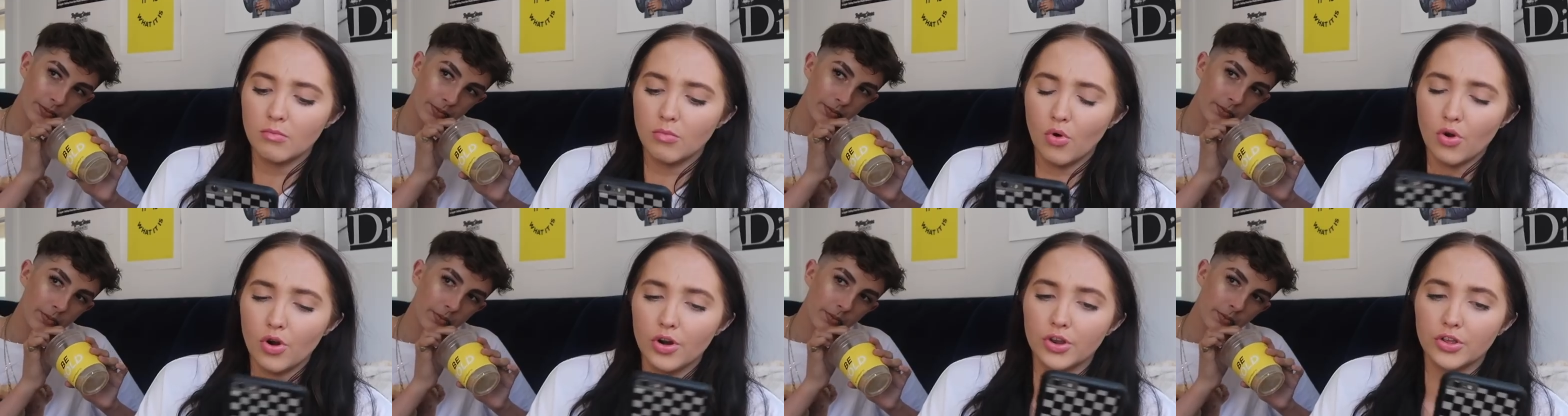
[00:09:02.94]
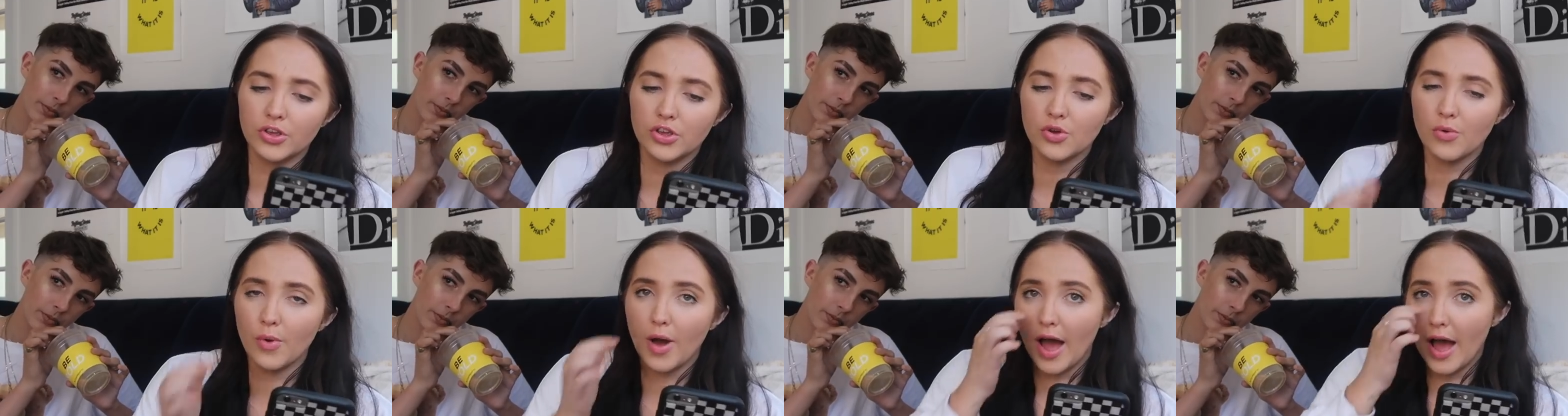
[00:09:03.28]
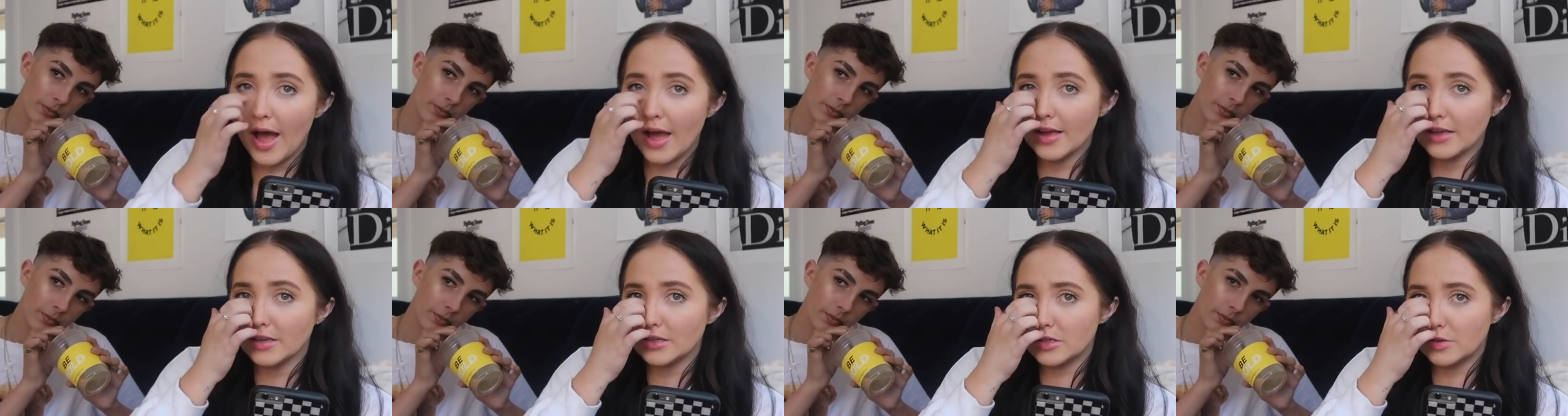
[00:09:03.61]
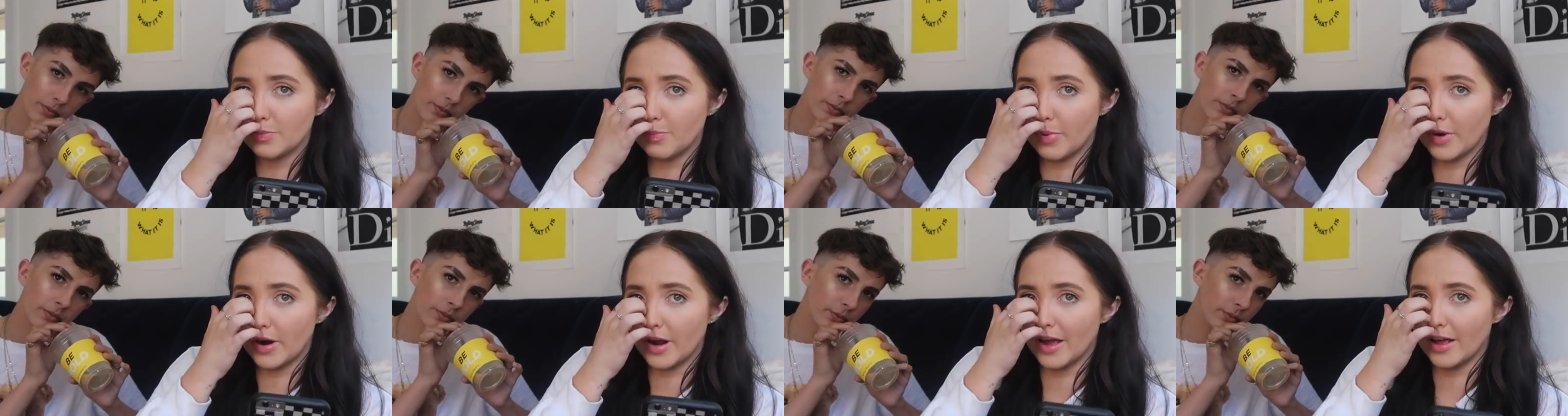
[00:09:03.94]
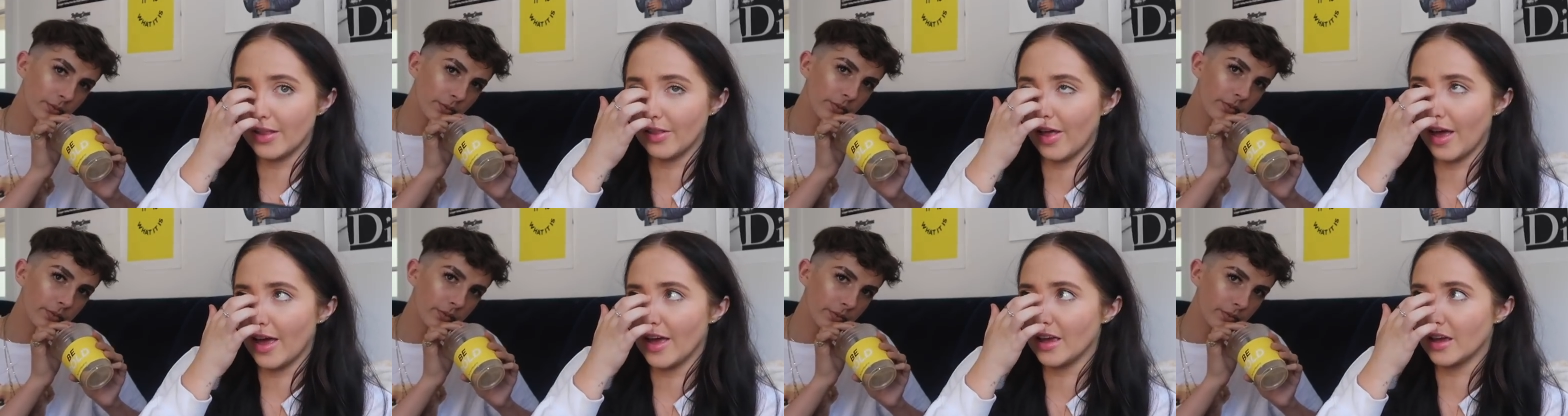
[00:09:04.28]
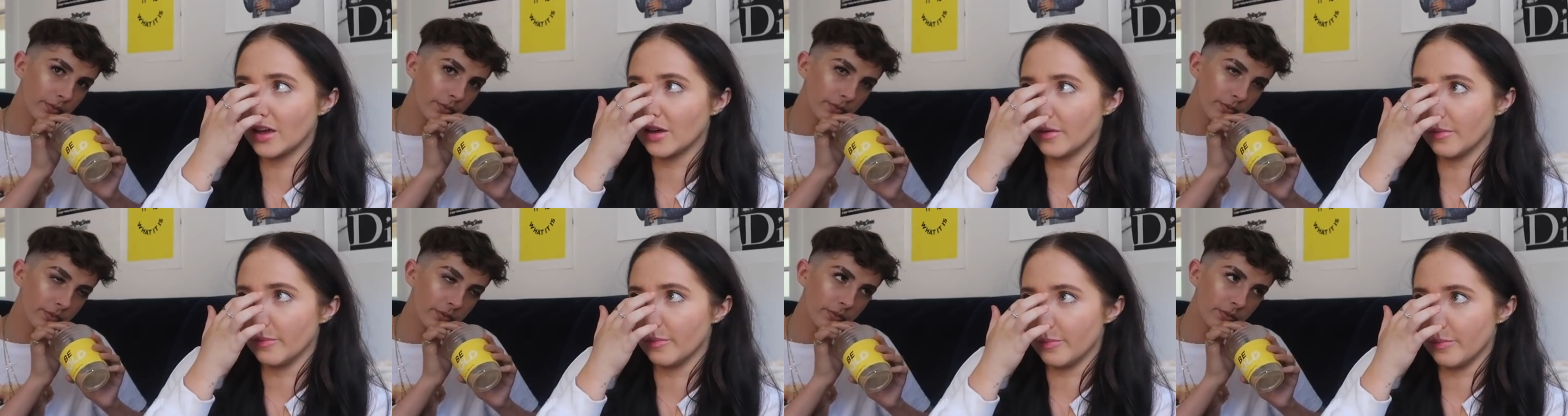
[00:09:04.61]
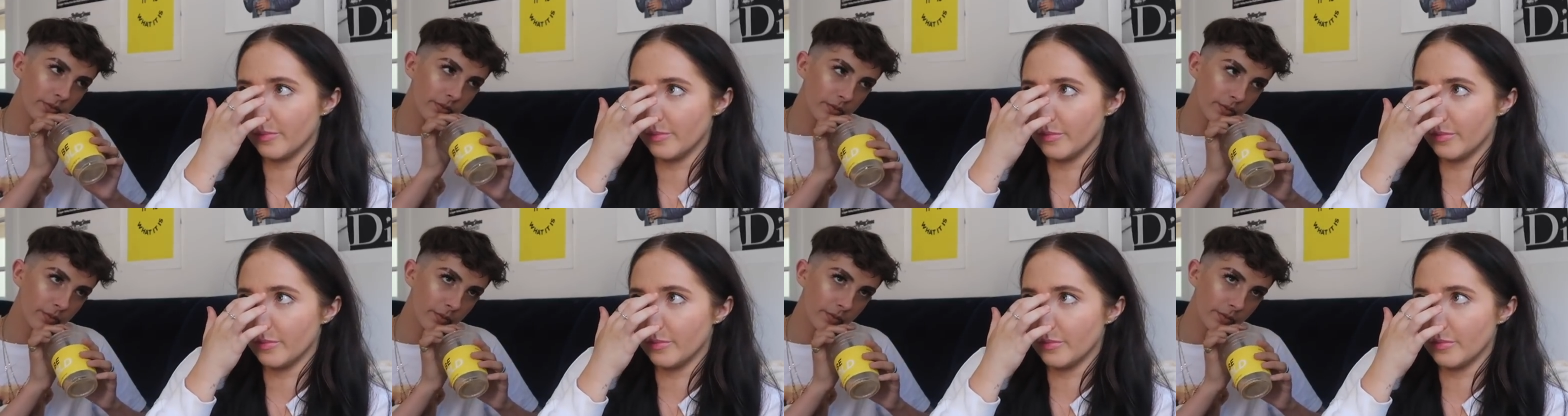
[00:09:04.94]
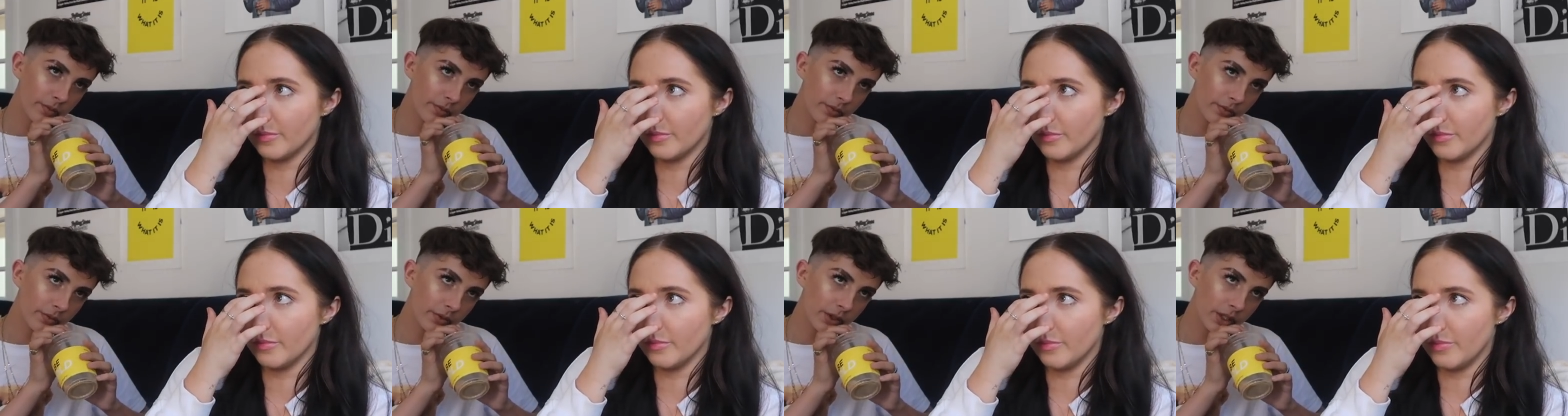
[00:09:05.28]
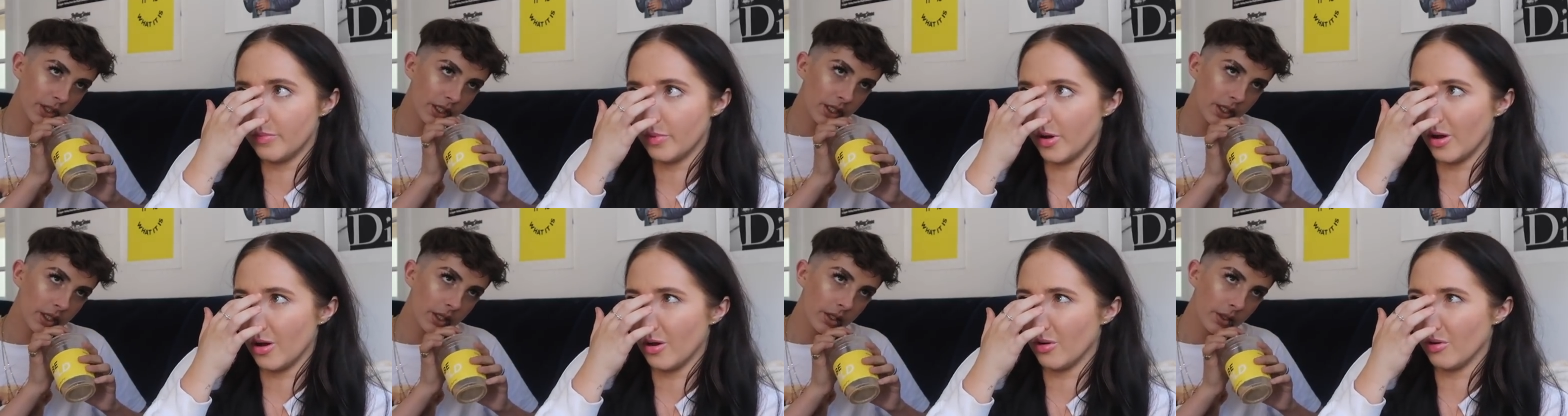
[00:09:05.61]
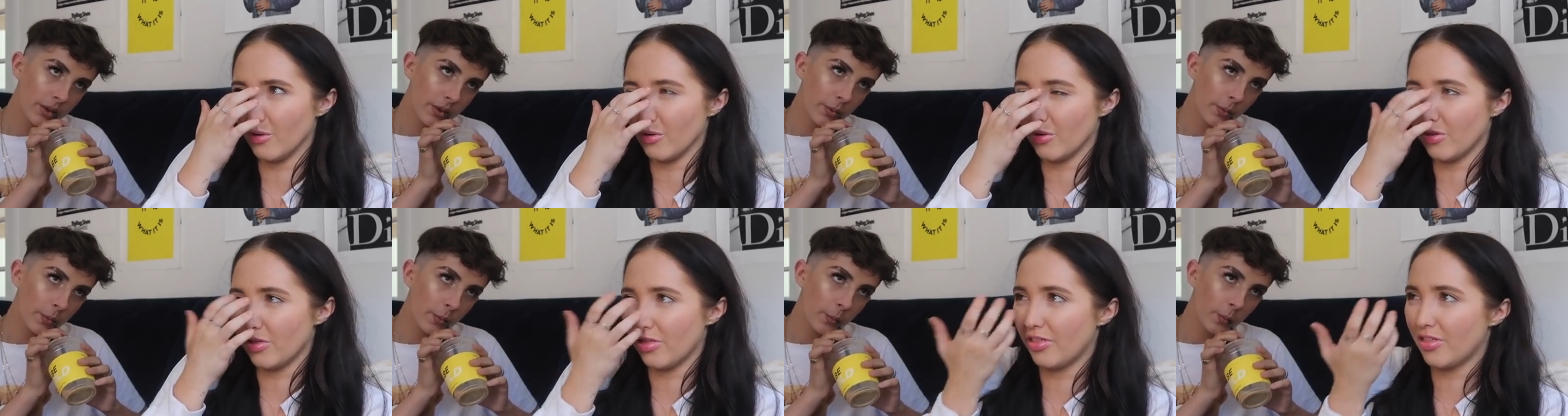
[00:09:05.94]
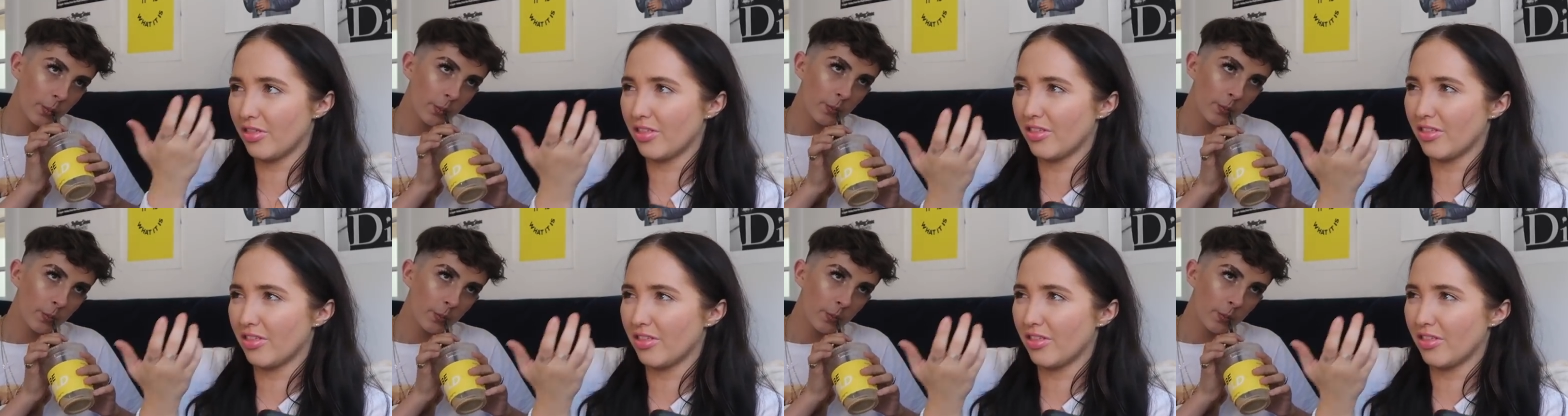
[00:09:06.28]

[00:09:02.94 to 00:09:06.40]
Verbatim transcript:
Speaker 1: more US, but I like both.